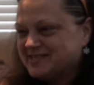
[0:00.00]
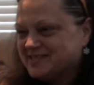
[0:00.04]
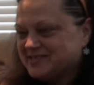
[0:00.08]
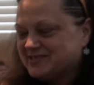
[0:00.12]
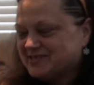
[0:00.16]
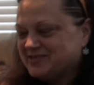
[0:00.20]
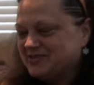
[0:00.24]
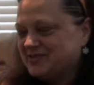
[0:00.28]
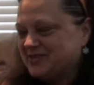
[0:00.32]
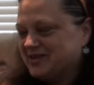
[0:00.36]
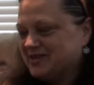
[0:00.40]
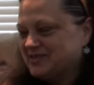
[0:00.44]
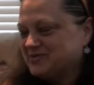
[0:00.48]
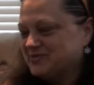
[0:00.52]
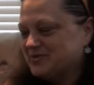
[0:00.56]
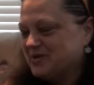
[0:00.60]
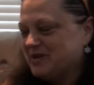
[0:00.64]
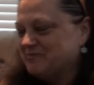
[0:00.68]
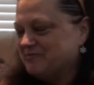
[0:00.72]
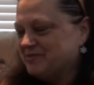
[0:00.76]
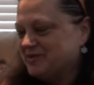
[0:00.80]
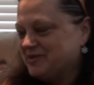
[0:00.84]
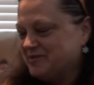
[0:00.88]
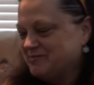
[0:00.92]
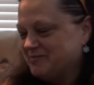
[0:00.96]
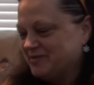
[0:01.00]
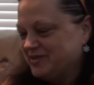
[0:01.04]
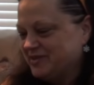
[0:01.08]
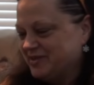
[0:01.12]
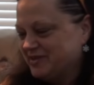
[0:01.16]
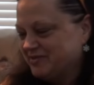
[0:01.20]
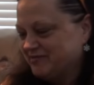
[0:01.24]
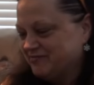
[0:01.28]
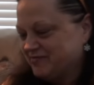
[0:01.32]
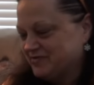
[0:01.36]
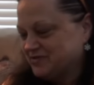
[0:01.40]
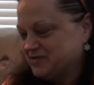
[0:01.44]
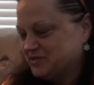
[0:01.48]
So you guys will have a
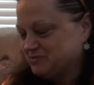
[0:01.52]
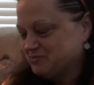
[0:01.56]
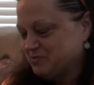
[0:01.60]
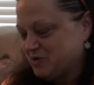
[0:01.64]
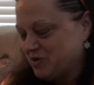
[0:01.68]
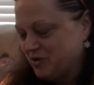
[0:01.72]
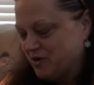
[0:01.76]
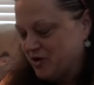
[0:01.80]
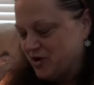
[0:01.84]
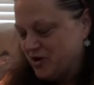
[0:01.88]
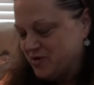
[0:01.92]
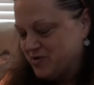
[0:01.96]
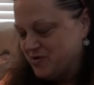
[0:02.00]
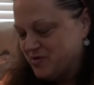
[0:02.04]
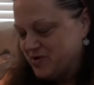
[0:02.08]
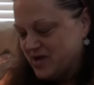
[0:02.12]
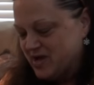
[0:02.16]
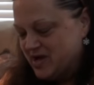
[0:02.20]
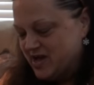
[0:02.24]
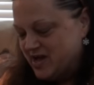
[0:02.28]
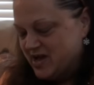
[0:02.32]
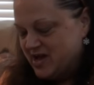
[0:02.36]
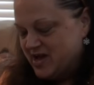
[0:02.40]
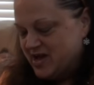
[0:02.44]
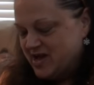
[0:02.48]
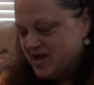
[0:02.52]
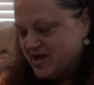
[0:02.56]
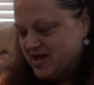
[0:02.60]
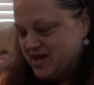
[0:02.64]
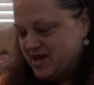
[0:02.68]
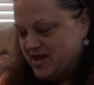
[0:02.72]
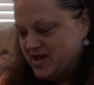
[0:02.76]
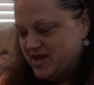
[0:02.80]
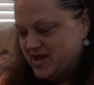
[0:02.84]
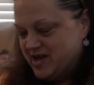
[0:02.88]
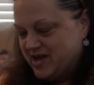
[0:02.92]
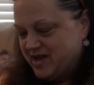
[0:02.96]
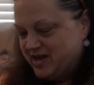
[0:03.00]
nibbling for tomorrow,
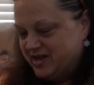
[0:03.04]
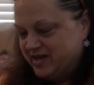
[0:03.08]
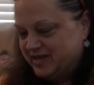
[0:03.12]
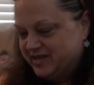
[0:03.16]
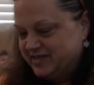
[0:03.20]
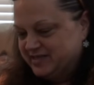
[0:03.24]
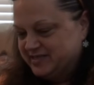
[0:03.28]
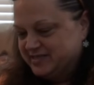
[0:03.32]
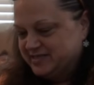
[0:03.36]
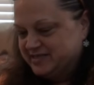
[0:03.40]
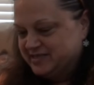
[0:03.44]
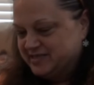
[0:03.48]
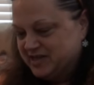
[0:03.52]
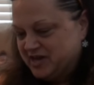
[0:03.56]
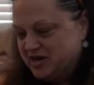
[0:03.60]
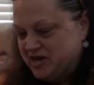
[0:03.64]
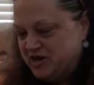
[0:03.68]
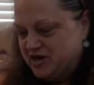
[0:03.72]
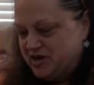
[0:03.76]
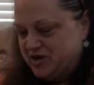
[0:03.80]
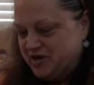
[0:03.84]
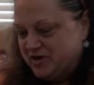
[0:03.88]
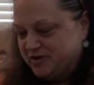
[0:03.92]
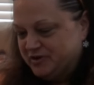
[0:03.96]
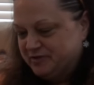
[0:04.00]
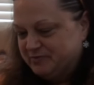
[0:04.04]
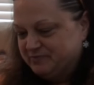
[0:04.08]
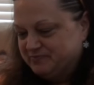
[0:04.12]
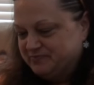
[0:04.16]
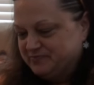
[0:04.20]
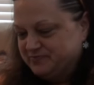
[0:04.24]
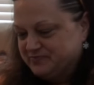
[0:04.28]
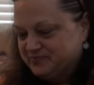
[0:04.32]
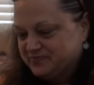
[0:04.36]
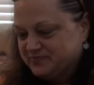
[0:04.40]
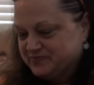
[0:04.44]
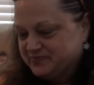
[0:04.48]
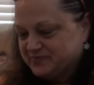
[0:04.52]
and um,
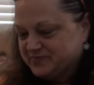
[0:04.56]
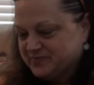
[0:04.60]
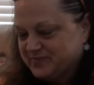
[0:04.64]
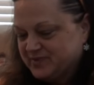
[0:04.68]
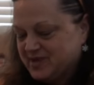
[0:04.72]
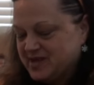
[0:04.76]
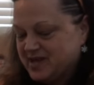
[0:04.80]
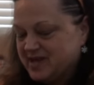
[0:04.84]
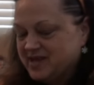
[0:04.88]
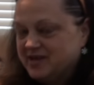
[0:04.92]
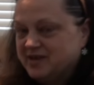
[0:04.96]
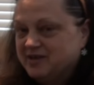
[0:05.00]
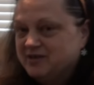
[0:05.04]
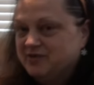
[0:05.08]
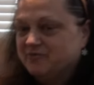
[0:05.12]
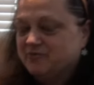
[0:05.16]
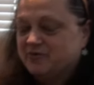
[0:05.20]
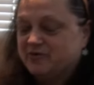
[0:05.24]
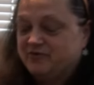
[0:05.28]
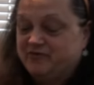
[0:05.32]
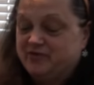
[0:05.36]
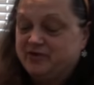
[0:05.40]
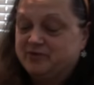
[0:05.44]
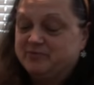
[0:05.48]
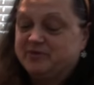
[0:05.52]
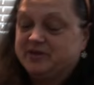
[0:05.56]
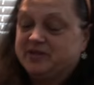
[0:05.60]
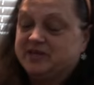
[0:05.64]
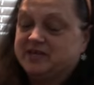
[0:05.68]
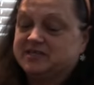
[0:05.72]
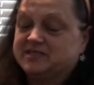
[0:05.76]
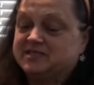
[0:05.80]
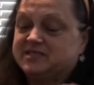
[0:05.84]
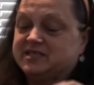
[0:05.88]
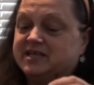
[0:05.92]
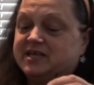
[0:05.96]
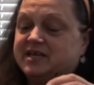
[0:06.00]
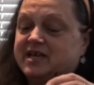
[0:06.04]
we're filming
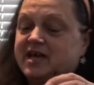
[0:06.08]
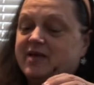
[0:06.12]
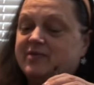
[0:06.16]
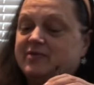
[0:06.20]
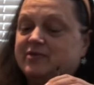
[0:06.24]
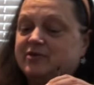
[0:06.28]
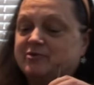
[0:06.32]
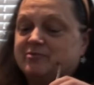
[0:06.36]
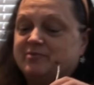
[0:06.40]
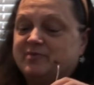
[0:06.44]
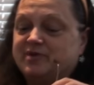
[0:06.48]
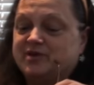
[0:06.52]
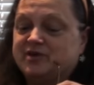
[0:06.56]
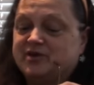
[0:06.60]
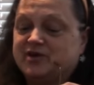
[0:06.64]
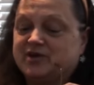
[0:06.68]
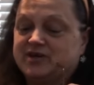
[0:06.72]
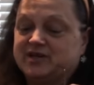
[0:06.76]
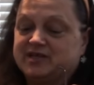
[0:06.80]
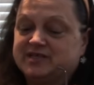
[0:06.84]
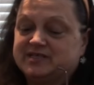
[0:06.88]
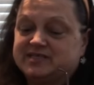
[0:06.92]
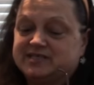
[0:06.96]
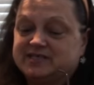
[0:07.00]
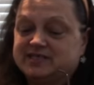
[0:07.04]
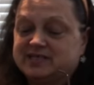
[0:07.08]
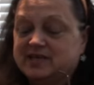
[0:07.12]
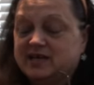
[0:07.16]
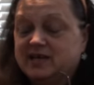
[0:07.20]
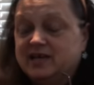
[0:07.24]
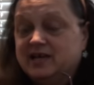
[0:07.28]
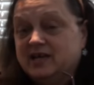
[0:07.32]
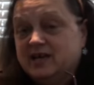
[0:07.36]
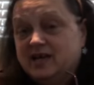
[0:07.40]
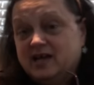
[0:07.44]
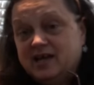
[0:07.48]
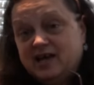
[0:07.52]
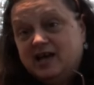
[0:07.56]
it together because
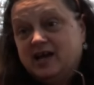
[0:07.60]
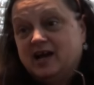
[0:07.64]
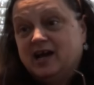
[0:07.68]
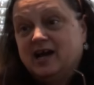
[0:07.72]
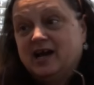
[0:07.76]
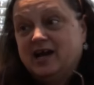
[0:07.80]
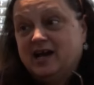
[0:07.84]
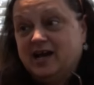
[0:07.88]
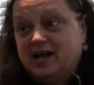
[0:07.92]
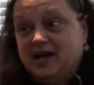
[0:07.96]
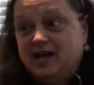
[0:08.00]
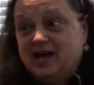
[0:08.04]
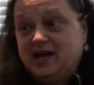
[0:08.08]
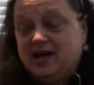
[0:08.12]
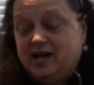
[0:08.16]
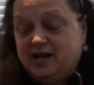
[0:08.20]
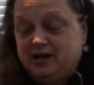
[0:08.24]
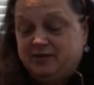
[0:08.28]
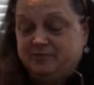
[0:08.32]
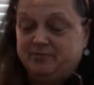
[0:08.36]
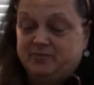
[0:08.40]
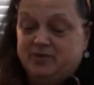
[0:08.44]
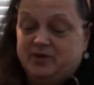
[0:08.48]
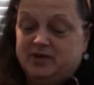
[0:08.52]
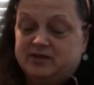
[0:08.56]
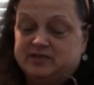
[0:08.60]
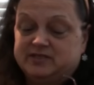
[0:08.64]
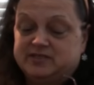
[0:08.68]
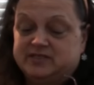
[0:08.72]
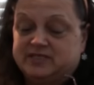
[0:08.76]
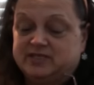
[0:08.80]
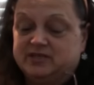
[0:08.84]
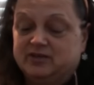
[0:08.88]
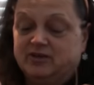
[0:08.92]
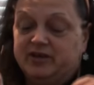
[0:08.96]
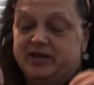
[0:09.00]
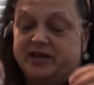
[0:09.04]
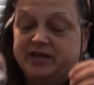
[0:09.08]
I'm
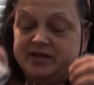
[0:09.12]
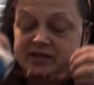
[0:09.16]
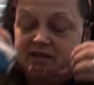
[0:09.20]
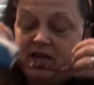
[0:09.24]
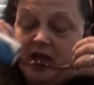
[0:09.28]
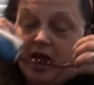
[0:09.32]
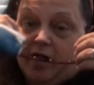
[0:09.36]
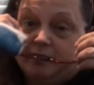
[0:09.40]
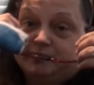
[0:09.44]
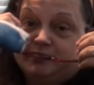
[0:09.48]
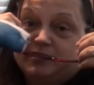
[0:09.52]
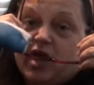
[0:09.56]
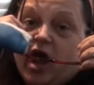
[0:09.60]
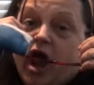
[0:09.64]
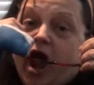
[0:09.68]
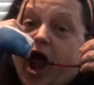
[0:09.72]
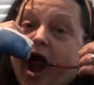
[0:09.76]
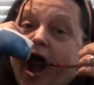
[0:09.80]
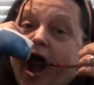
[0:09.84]
still handicapped